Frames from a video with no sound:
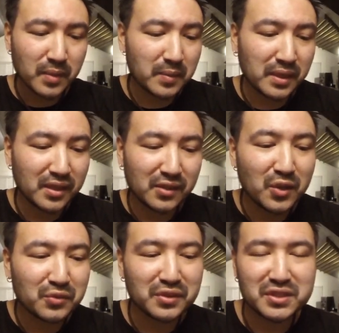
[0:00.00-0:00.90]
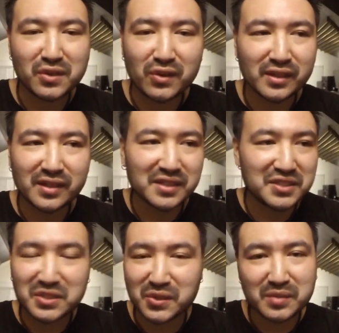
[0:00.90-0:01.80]
It all really started, I
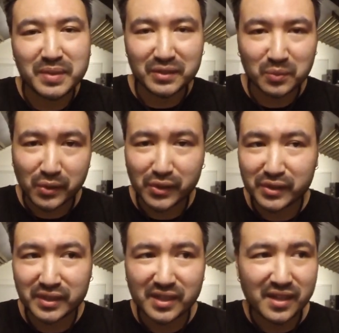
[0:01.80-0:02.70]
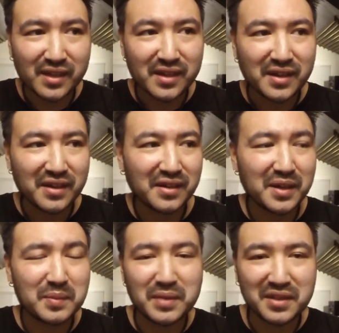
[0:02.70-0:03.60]
just heard about the word,
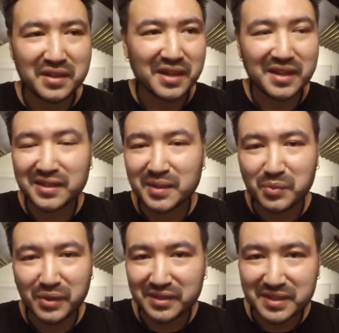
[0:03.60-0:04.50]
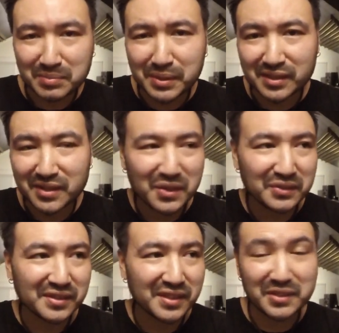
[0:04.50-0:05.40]
and then I ended up reading this book
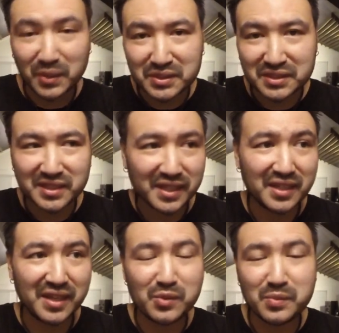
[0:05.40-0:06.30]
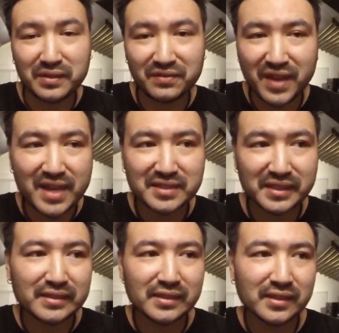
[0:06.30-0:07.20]
called Ketosis and Intermittent
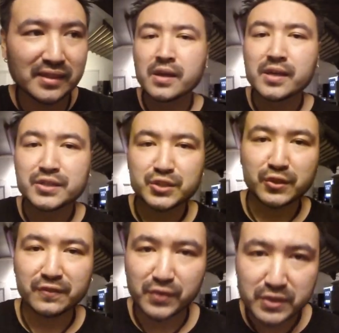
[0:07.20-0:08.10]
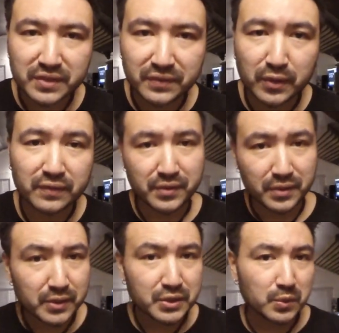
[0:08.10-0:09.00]
Fasting. So first of all, for
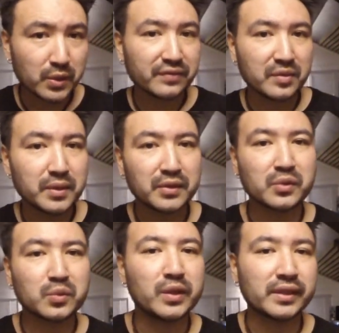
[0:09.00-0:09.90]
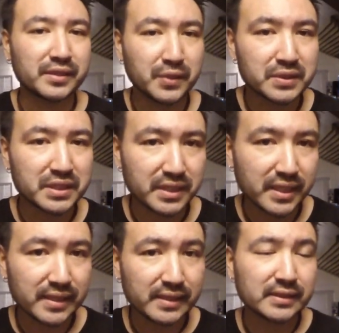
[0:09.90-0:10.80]
those who aren't familiar with what ketosis
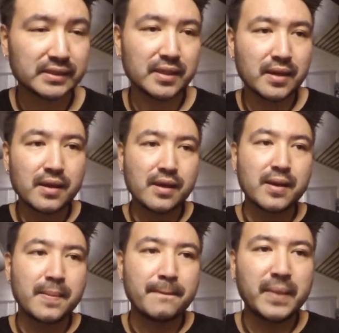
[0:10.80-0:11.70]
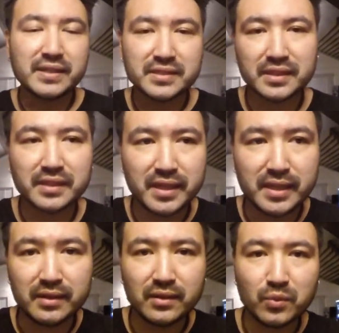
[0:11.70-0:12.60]
is,
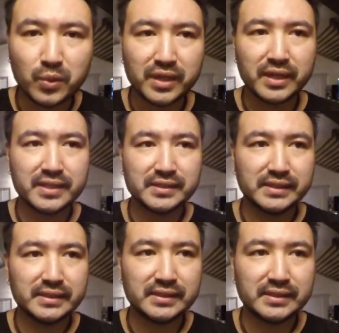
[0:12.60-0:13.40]
basically what it is